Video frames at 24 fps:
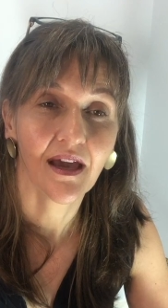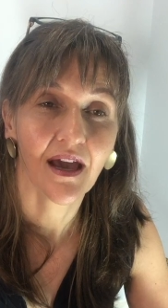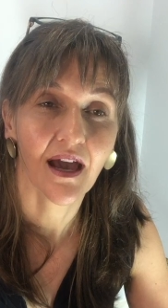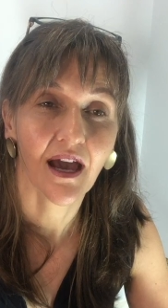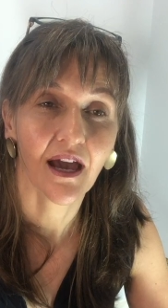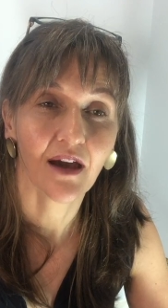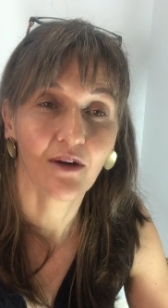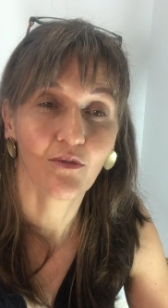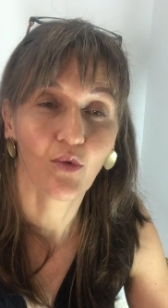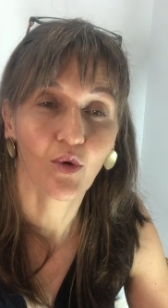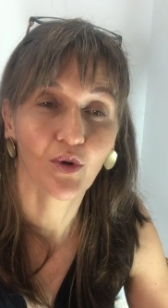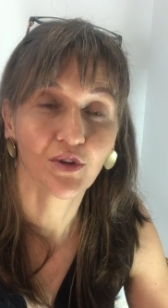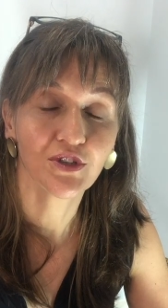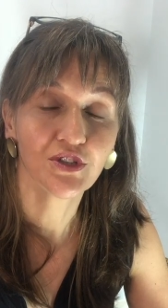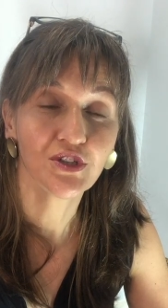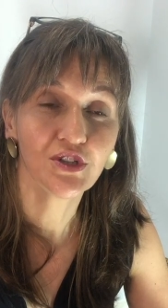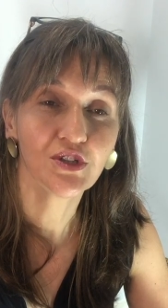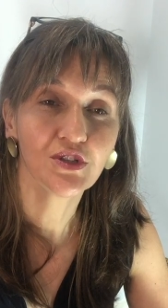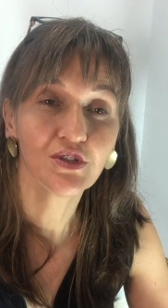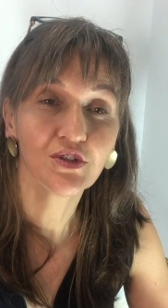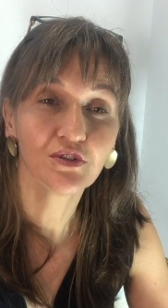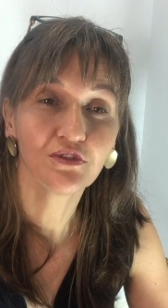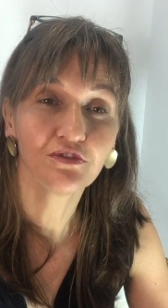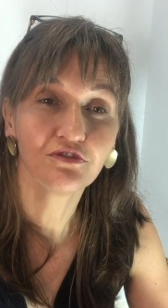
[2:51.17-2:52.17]
I want
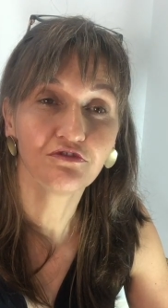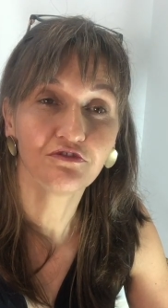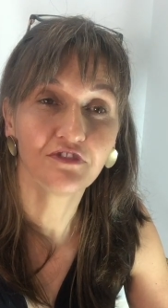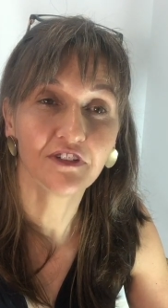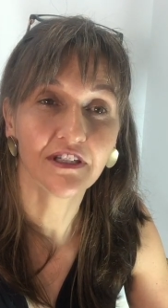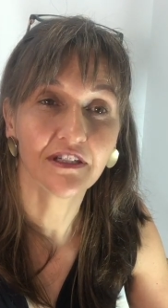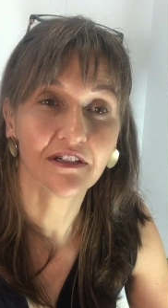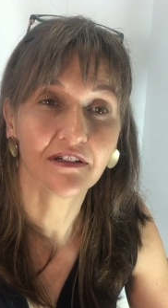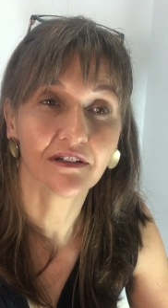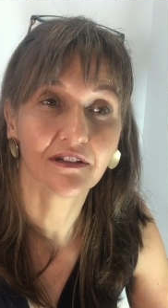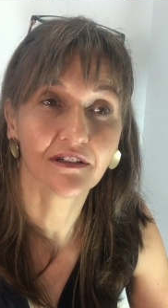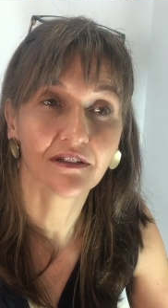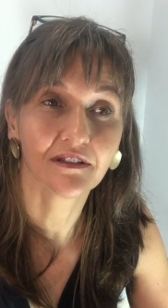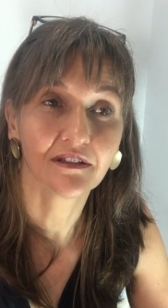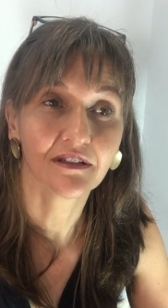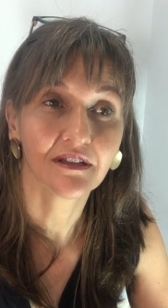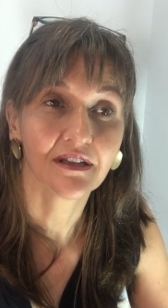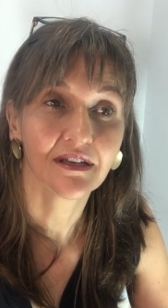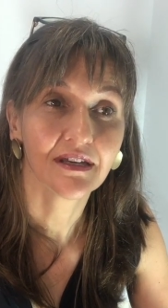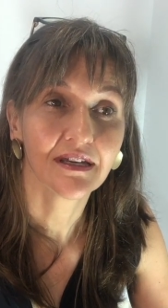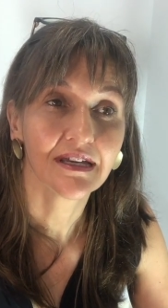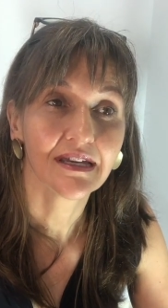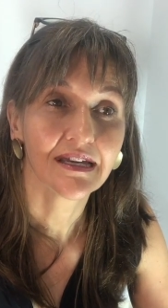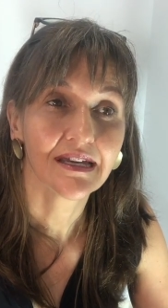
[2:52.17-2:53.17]
you to feel
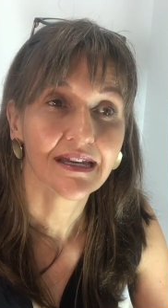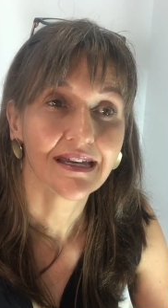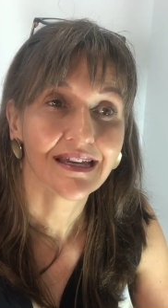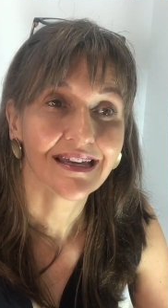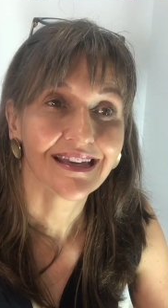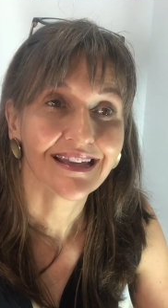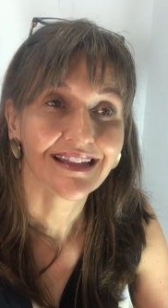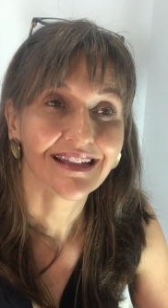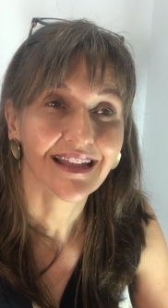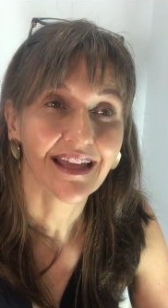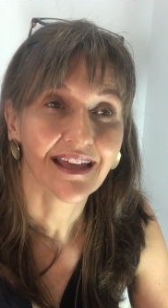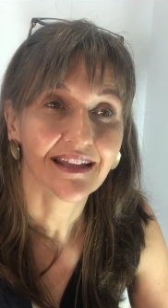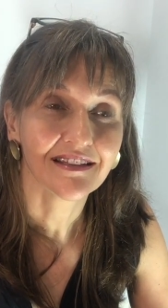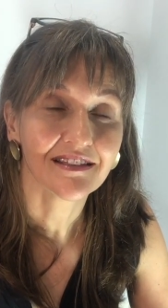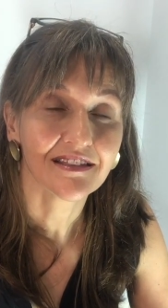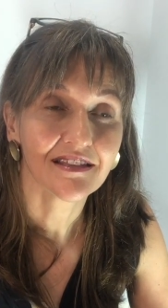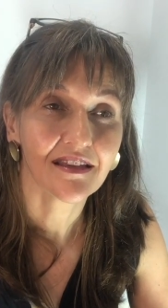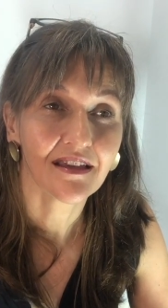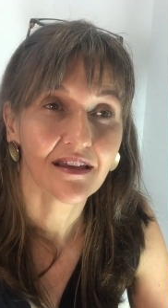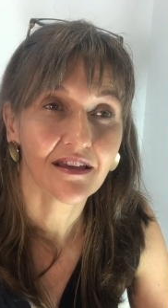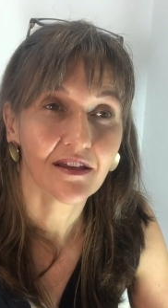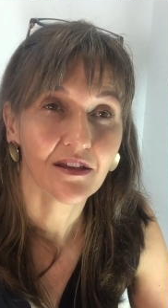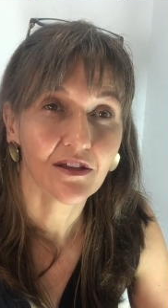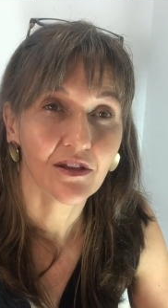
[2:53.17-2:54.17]
that
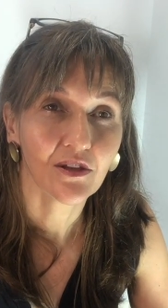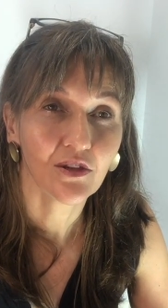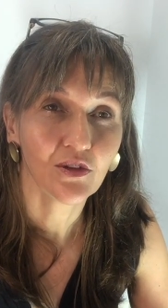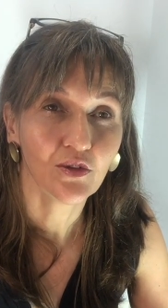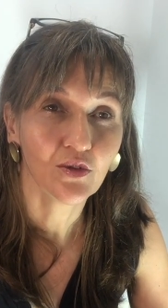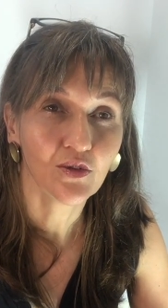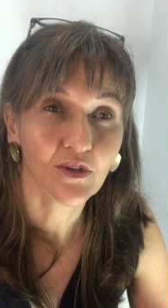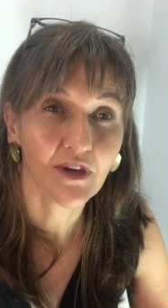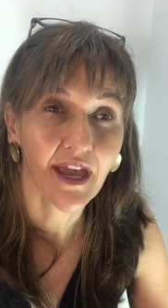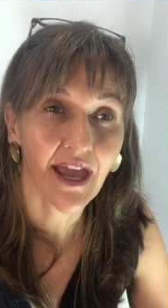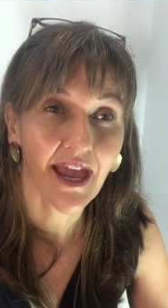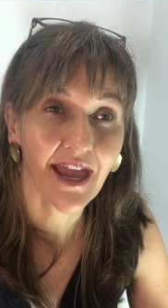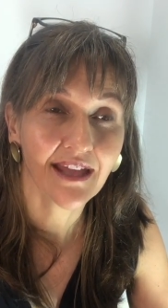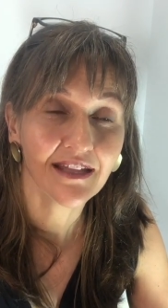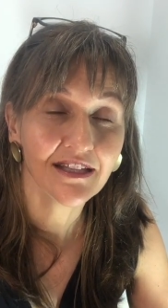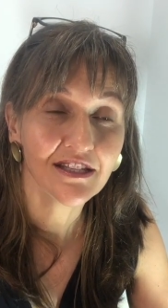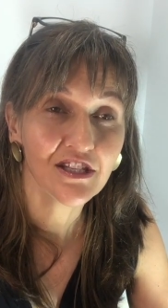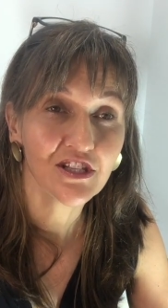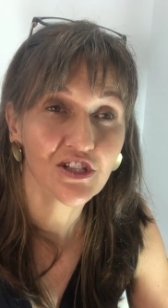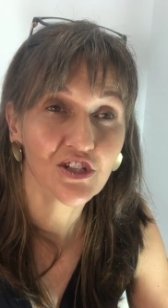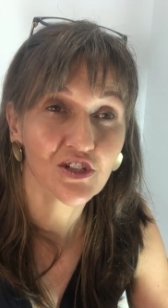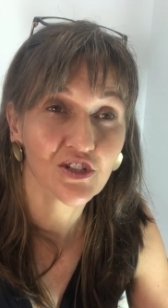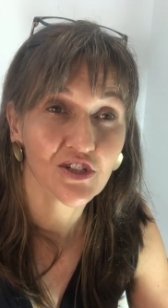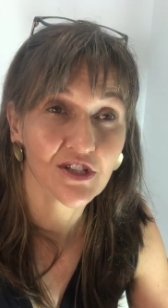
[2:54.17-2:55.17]
you can
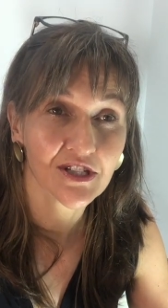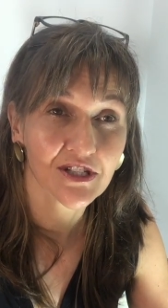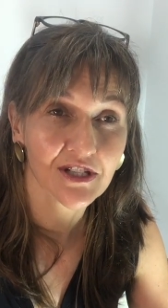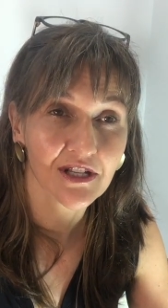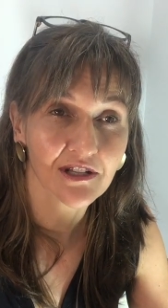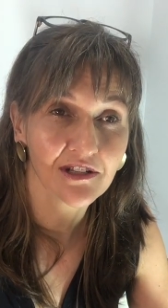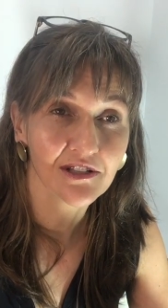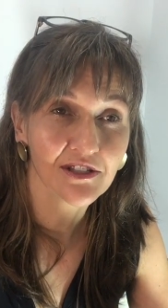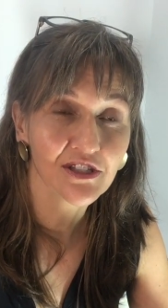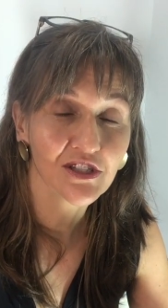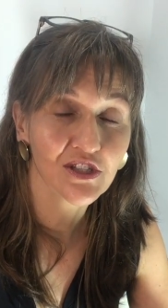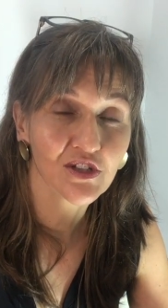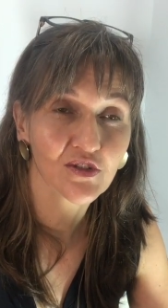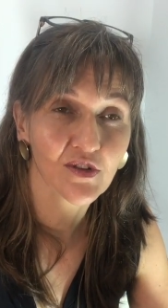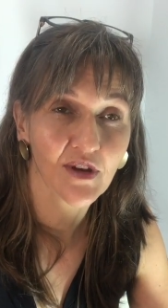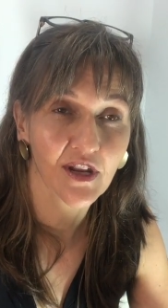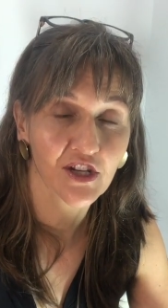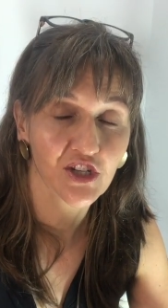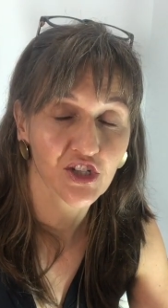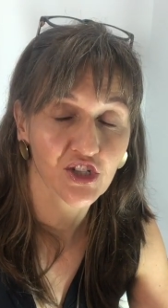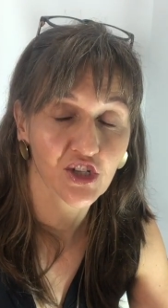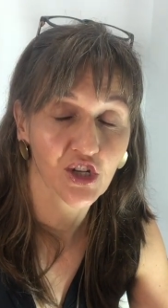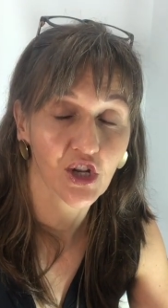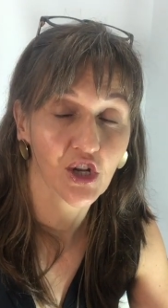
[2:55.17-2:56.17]
still
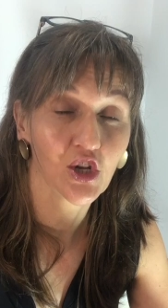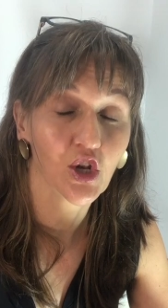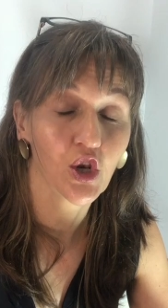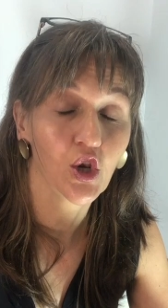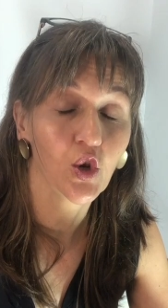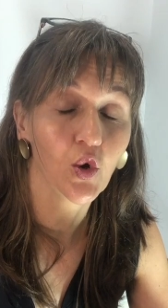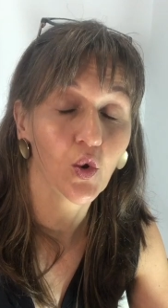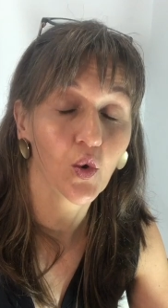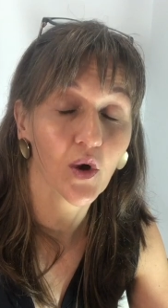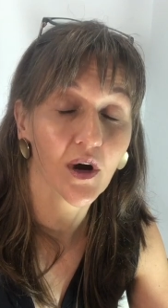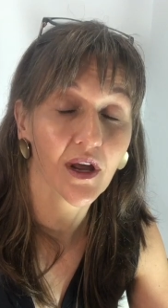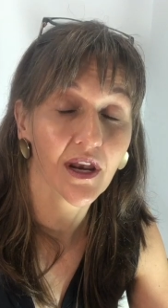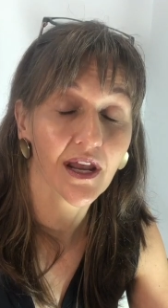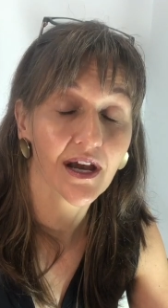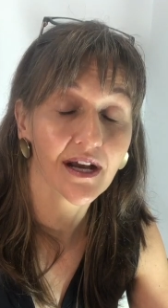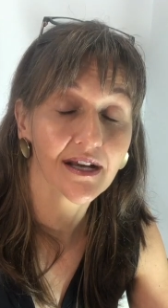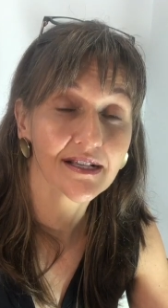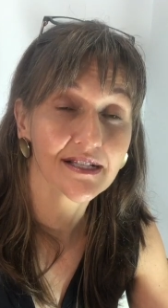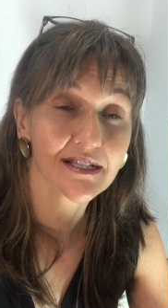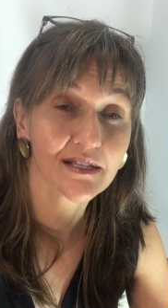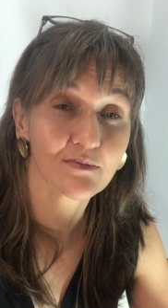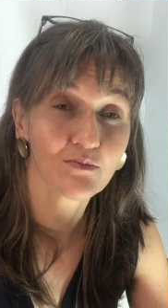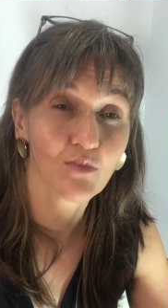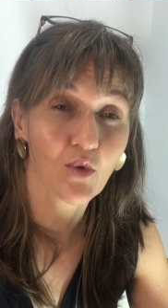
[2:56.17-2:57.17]
stretch the lower
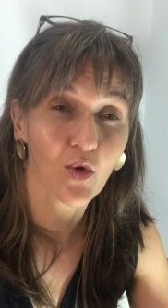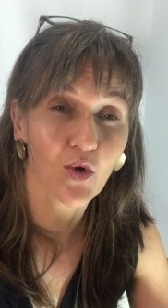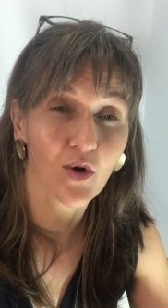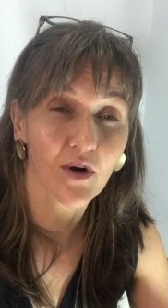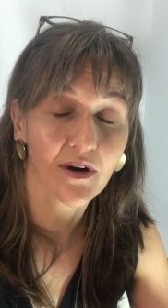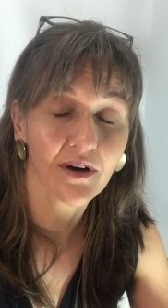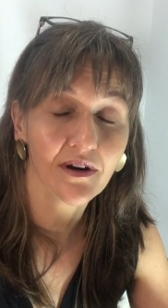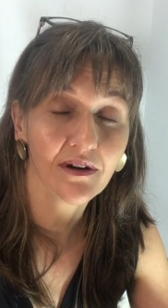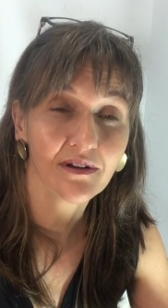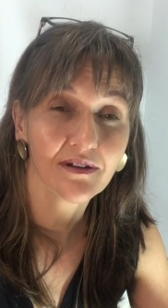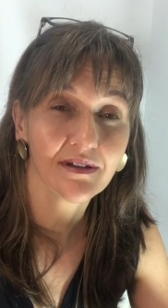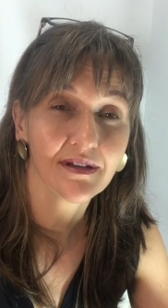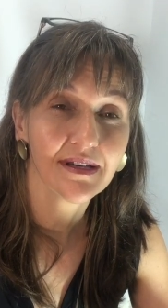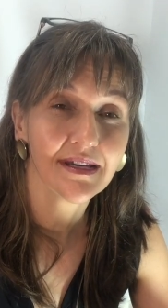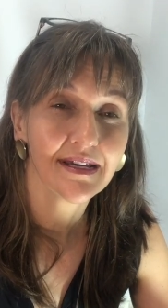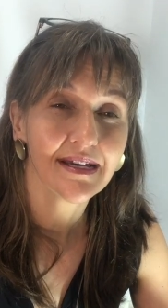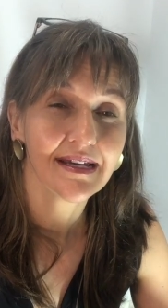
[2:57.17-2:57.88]
lungs more.